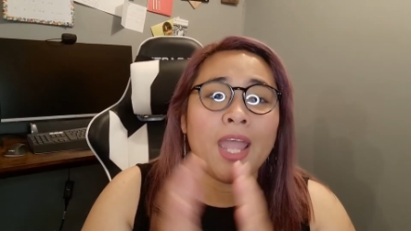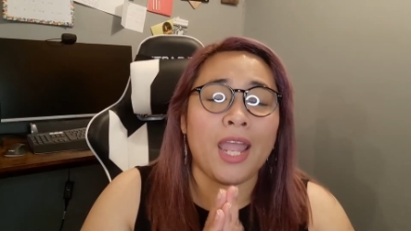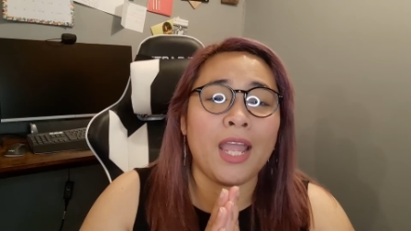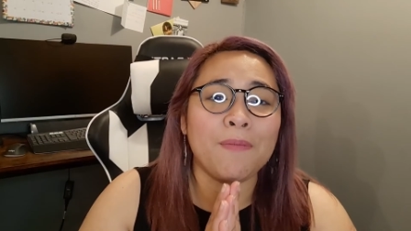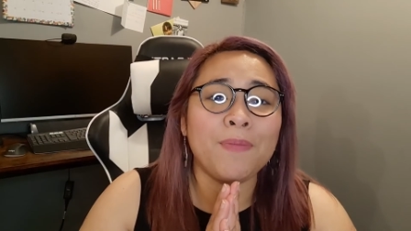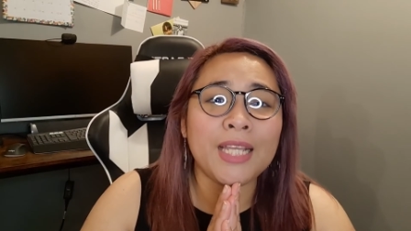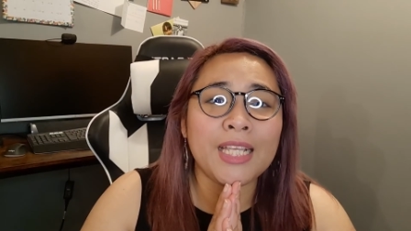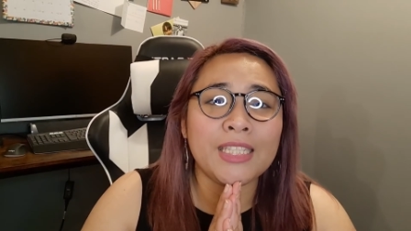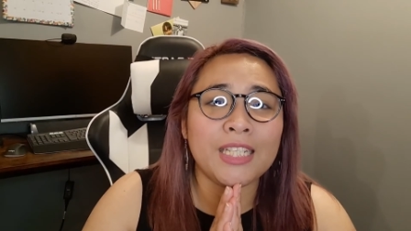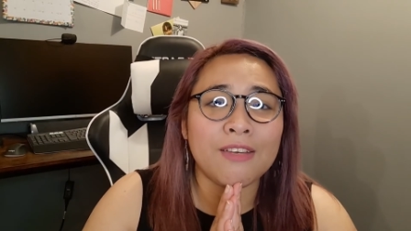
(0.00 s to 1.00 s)
and
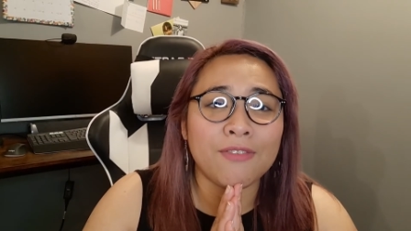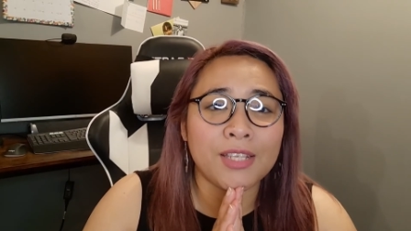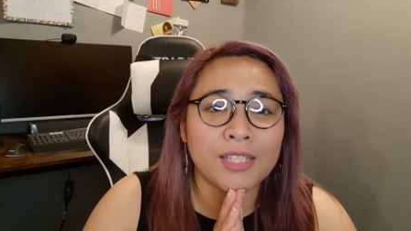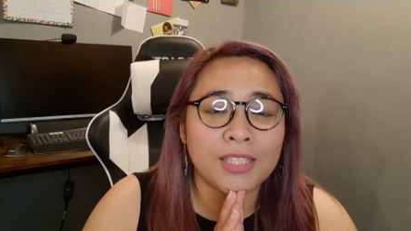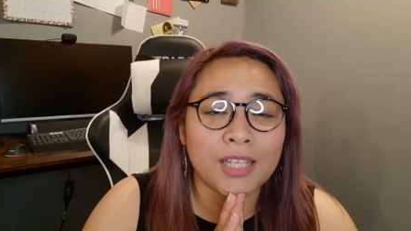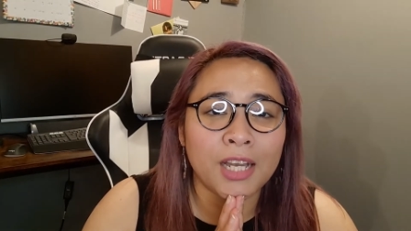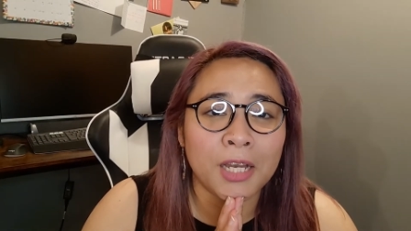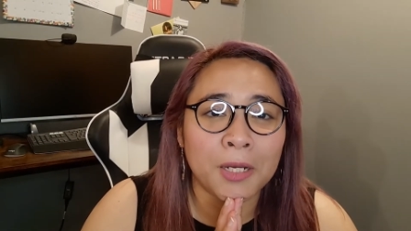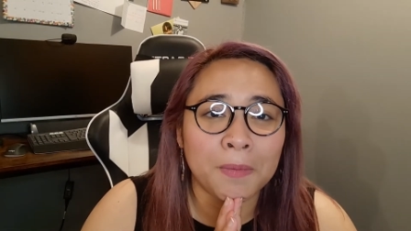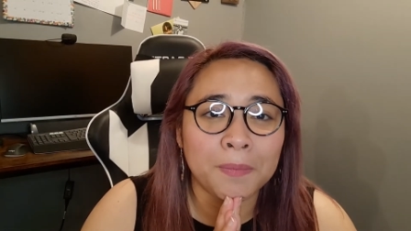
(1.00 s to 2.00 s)
please give this
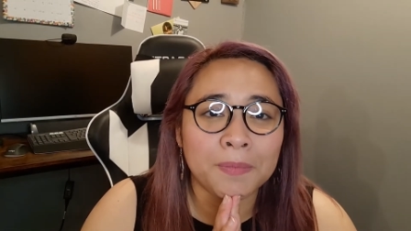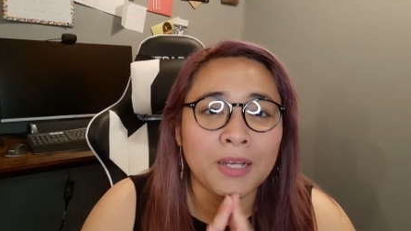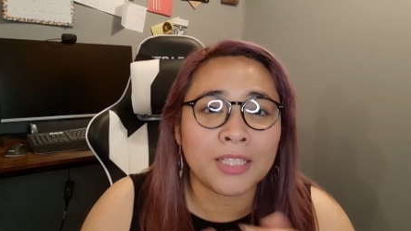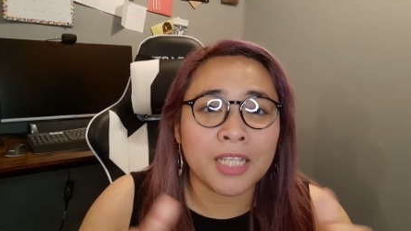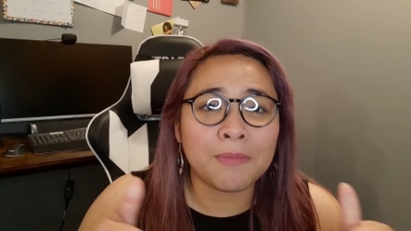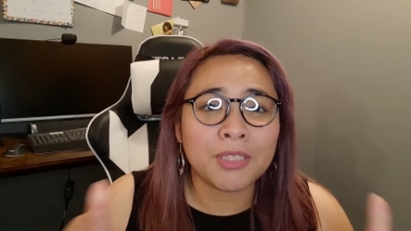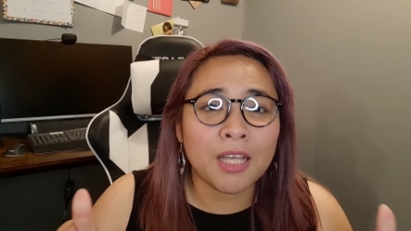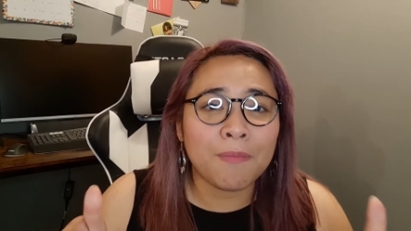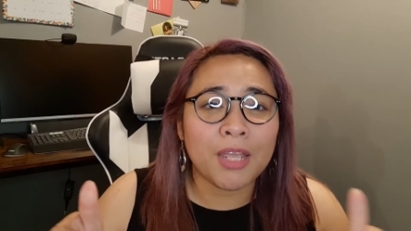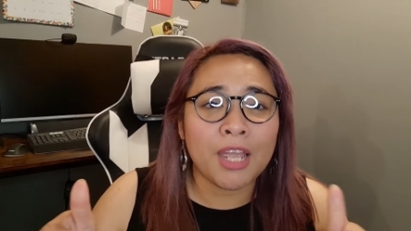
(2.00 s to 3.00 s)
um, a thumbs
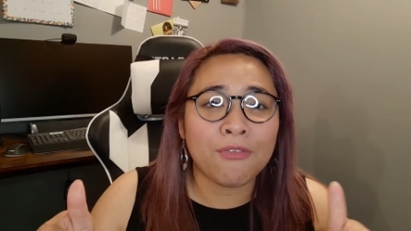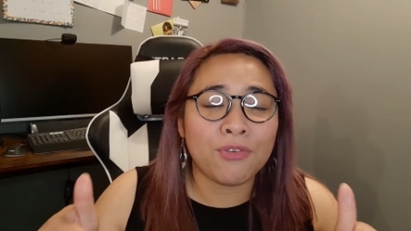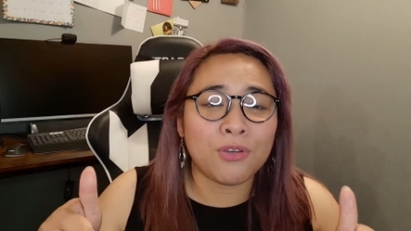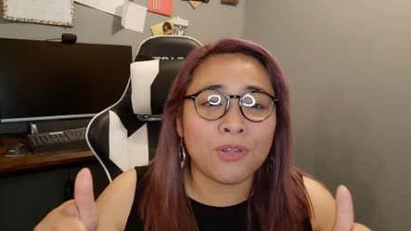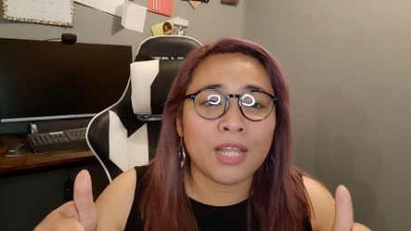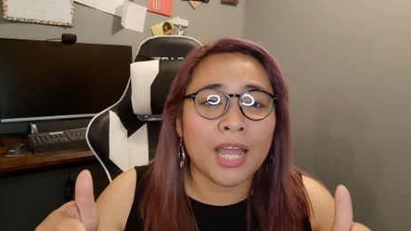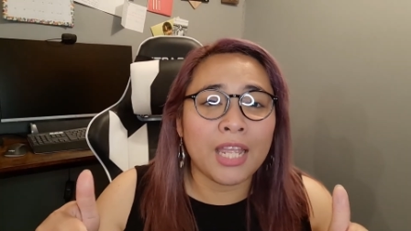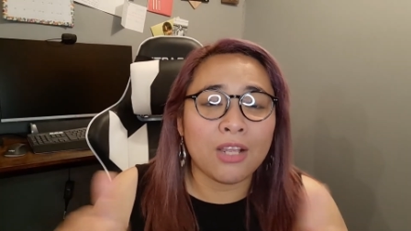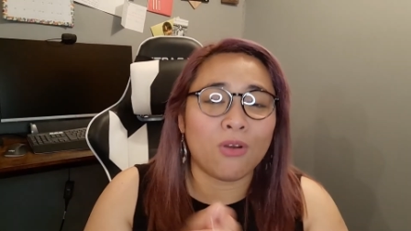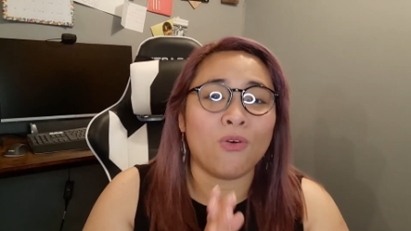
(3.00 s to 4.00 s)
up if you like
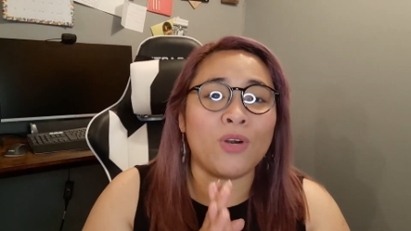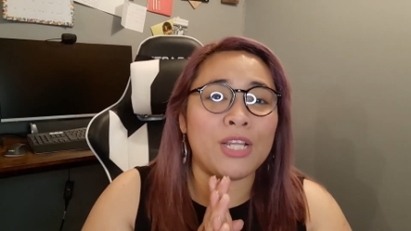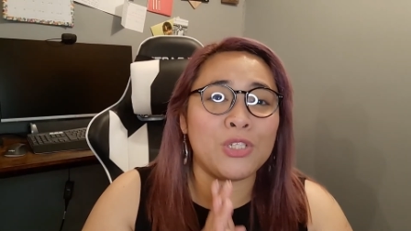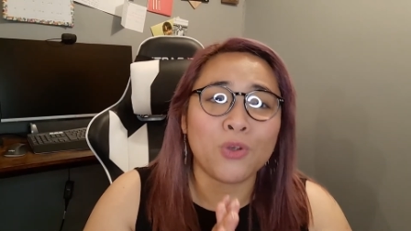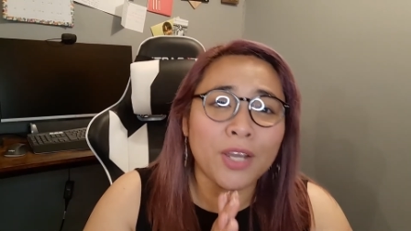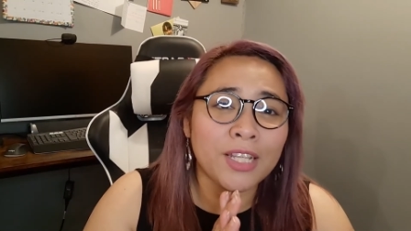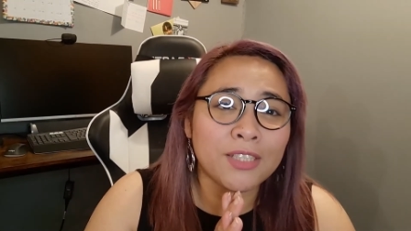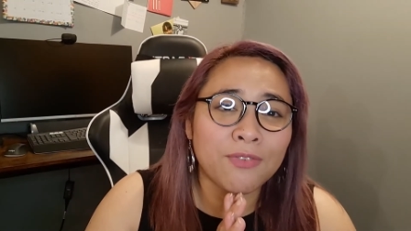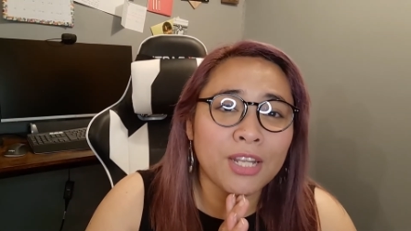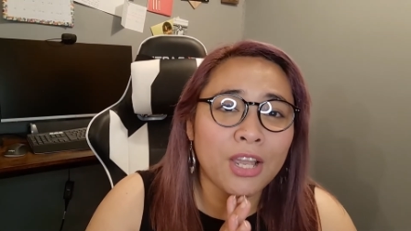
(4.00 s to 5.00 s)
or enjoy
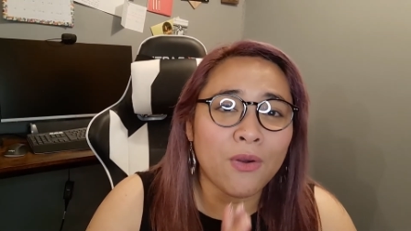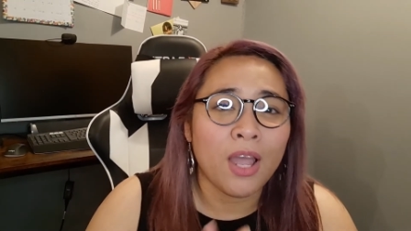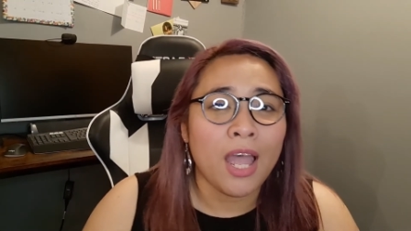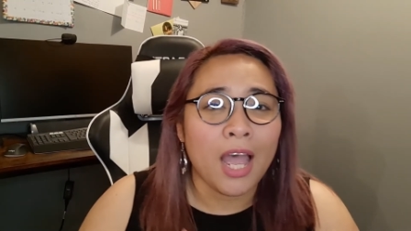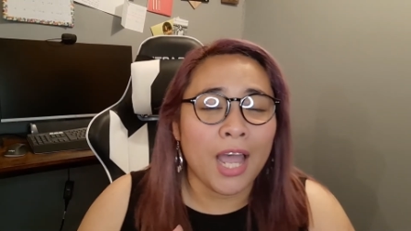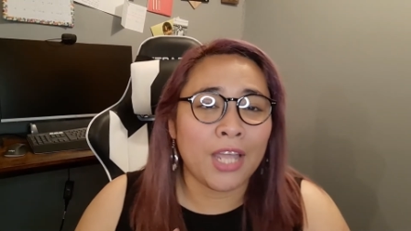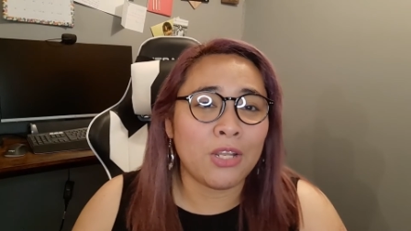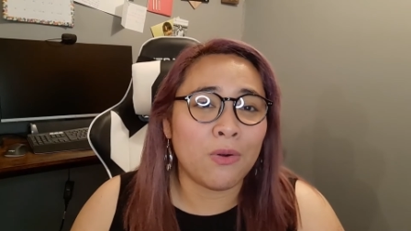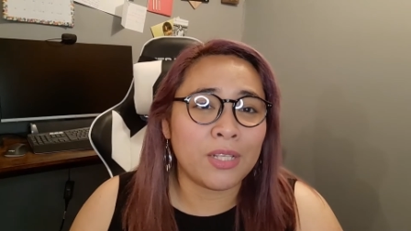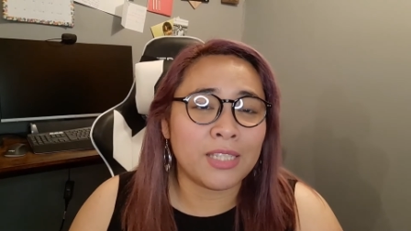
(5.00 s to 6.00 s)
this video i
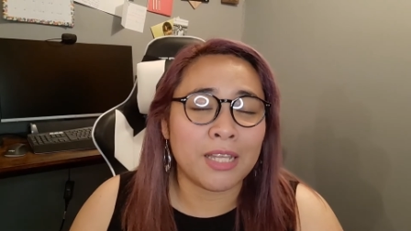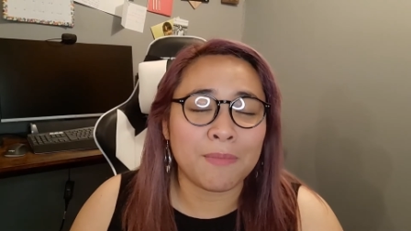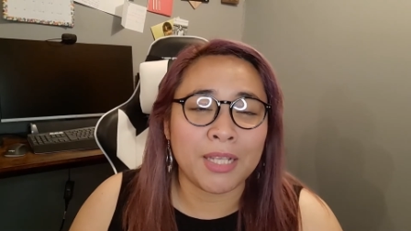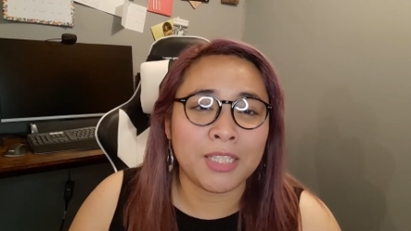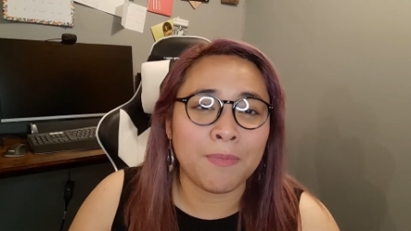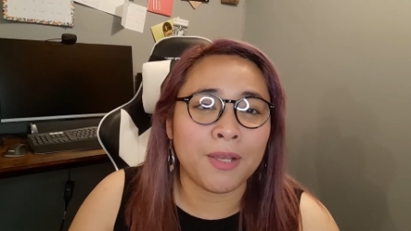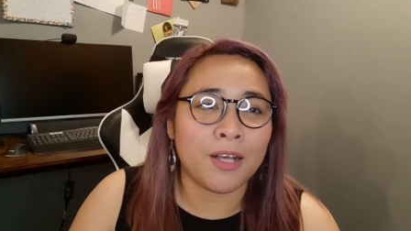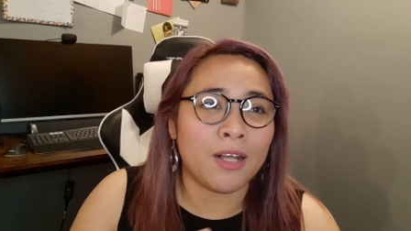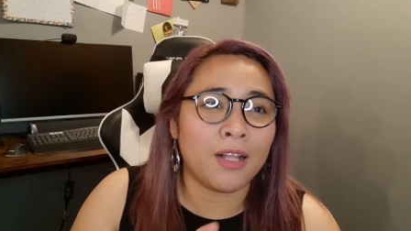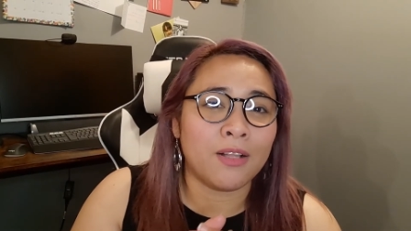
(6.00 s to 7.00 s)
know it's not my
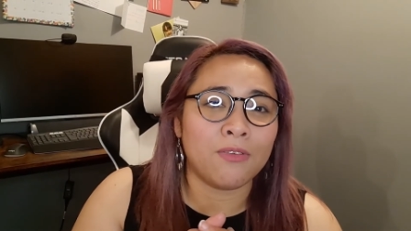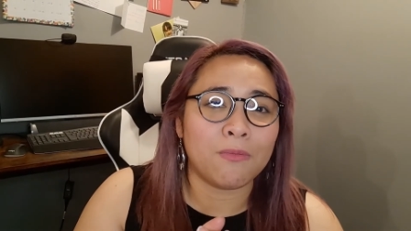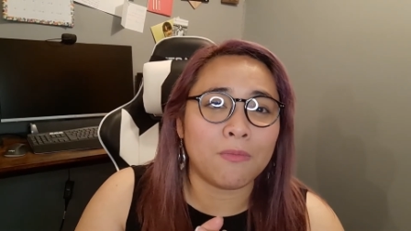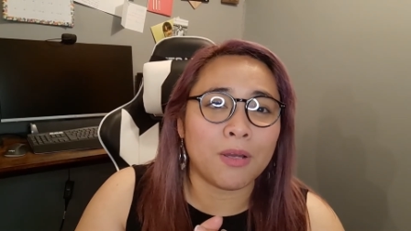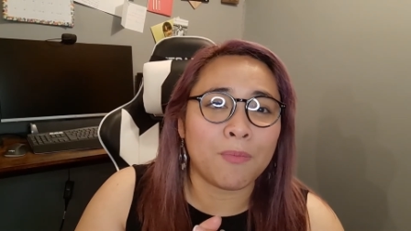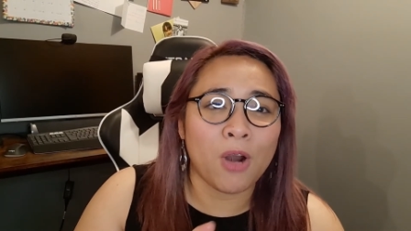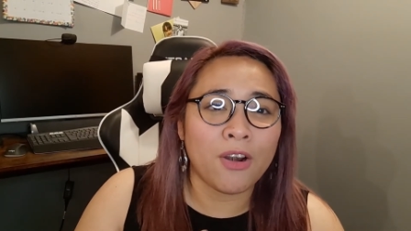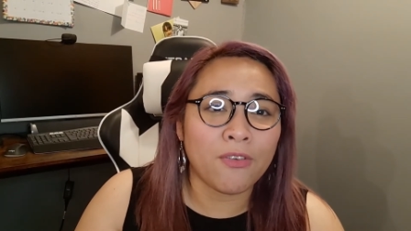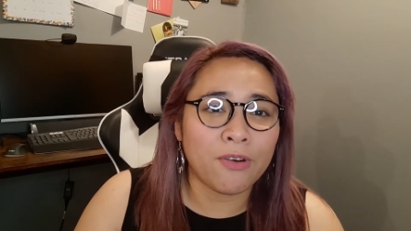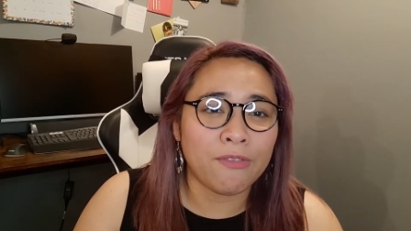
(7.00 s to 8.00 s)
typical
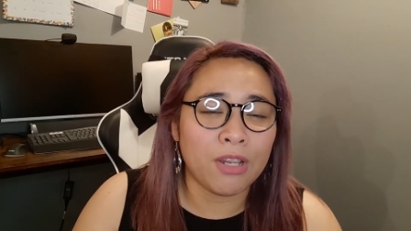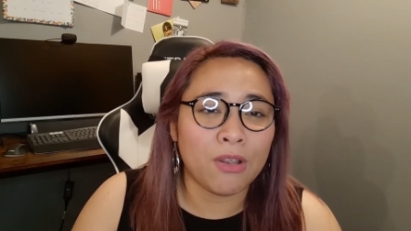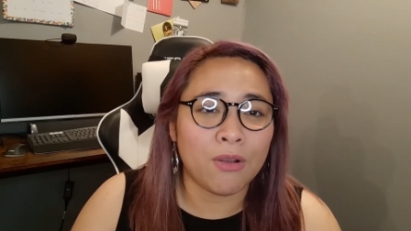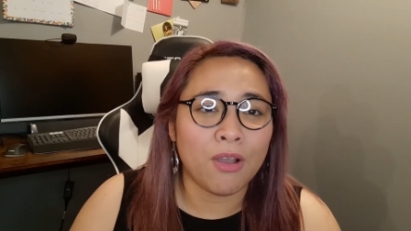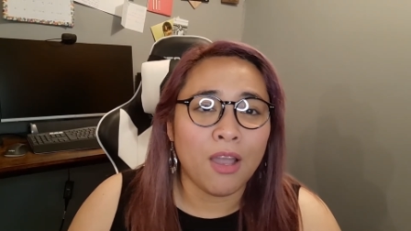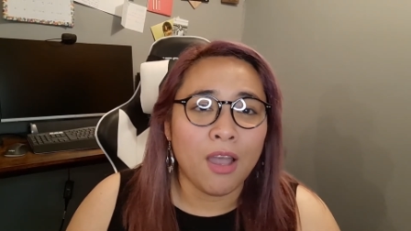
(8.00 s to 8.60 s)
product review